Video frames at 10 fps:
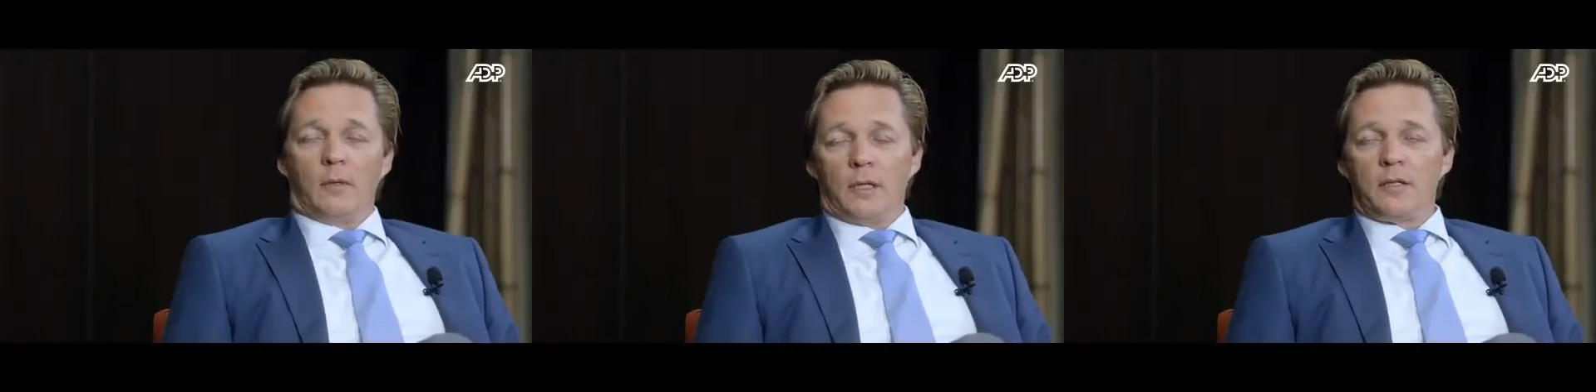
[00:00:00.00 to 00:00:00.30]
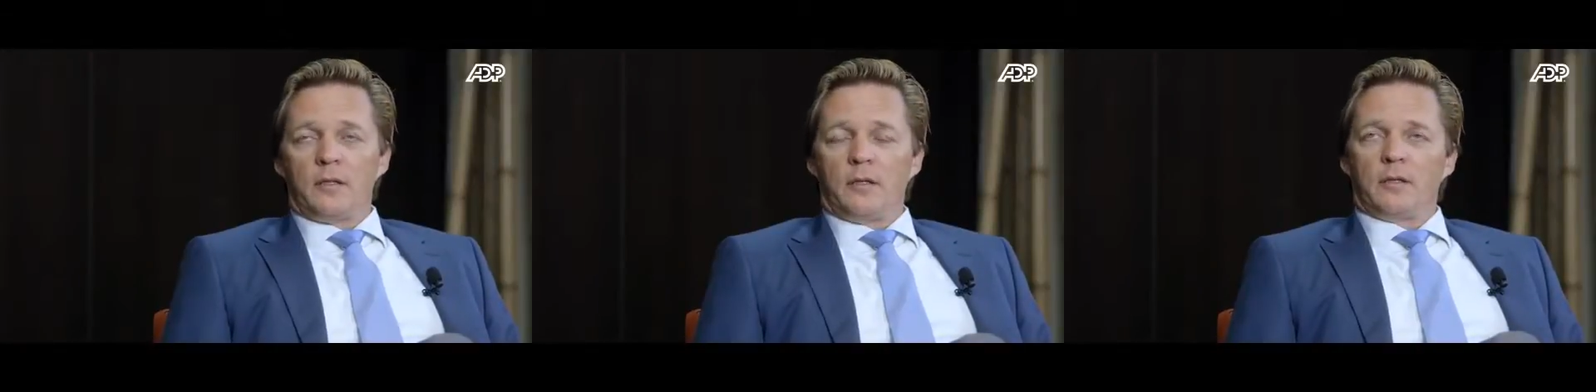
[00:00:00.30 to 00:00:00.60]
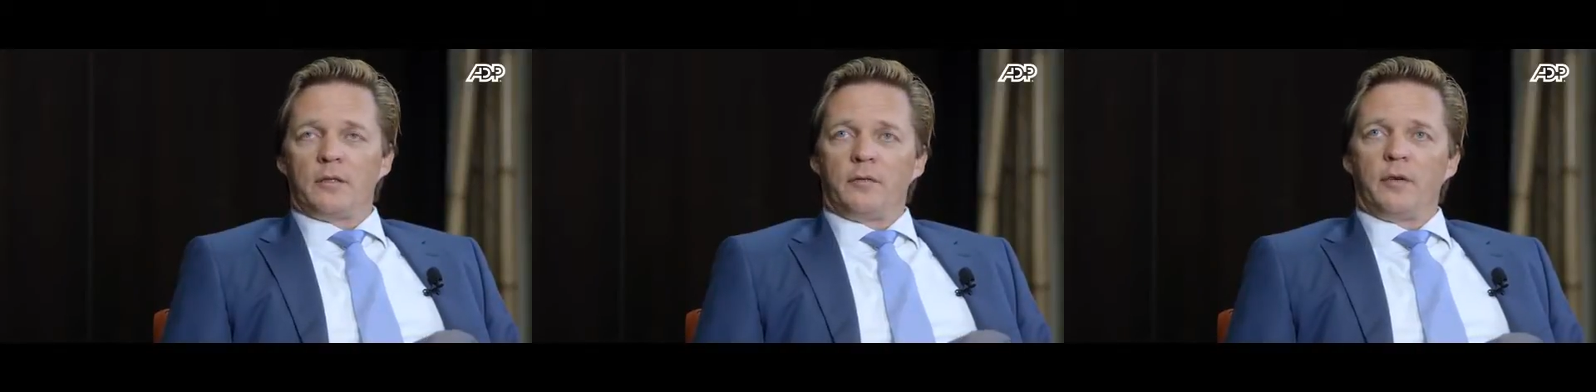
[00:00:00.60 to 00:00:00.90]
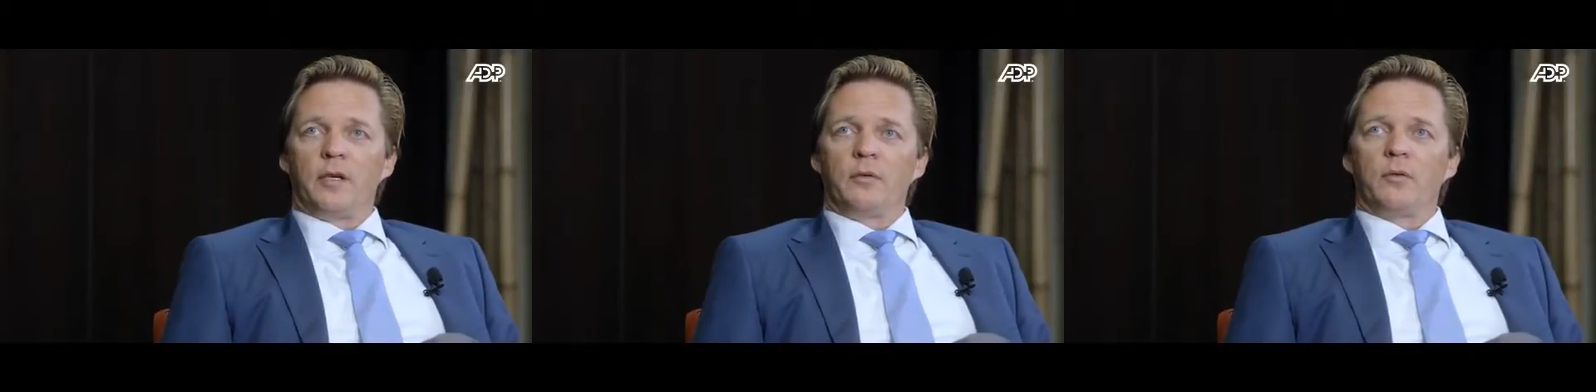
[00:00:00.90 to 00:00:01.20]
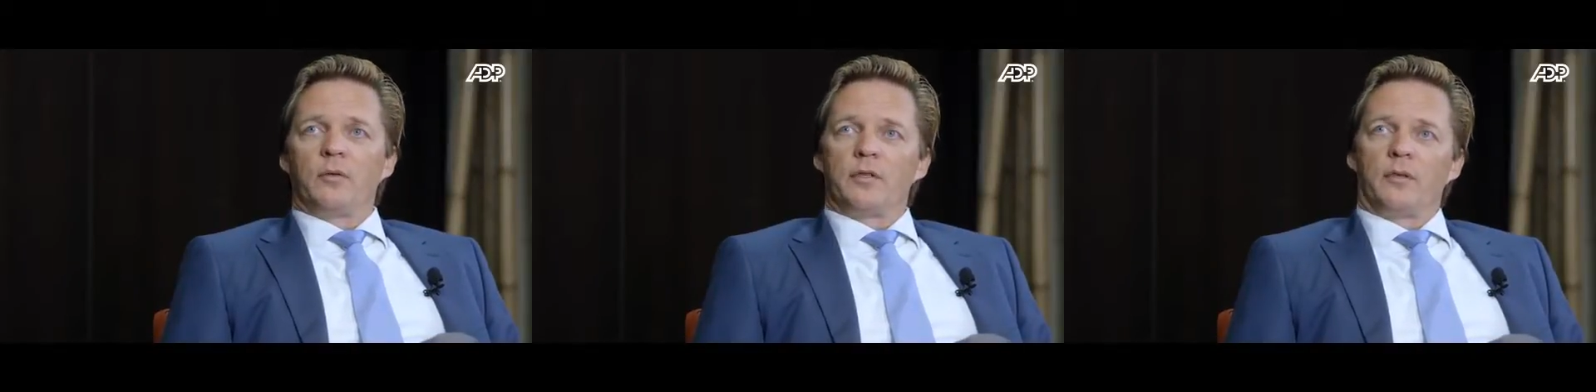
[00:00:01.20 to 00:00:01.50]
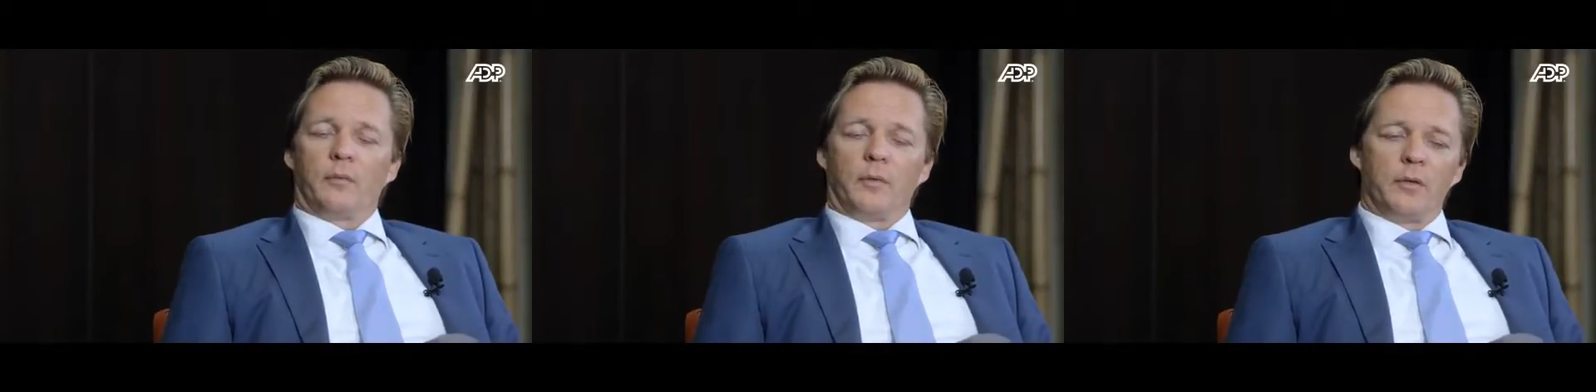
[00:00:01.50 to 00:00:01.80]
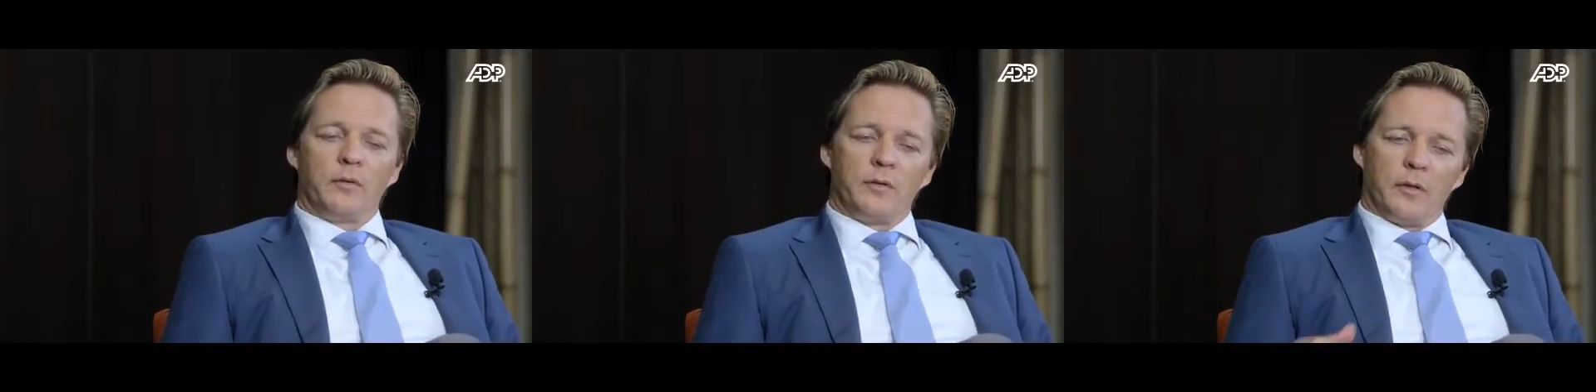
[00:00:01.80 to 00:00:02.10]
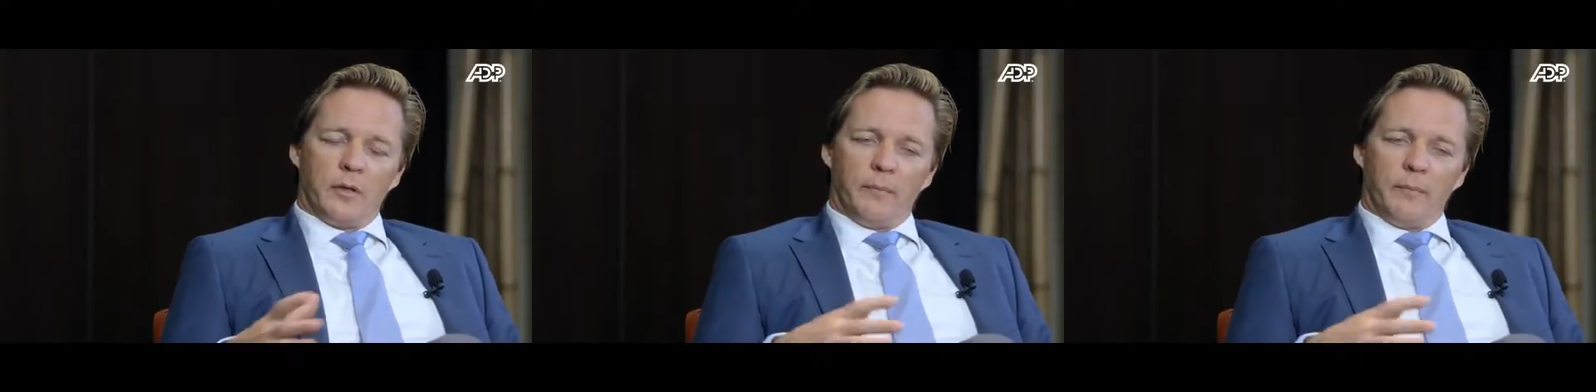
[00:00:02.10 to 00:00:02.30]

Well, it's a very good question, because